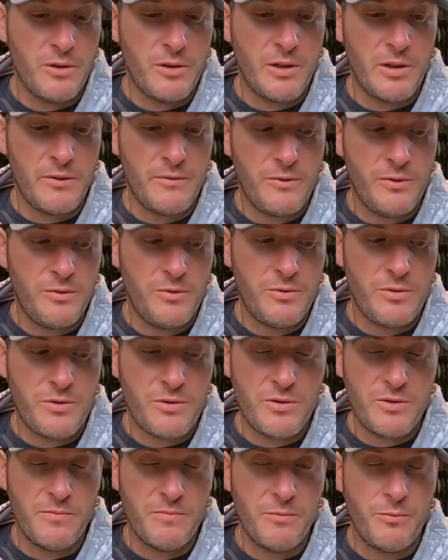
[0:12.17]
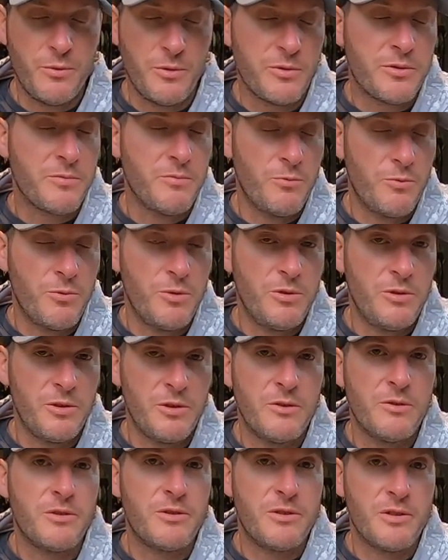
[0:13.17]
and I've used some with some really
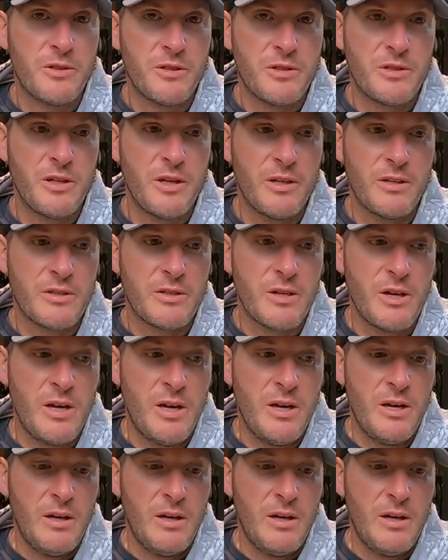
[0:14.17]
good success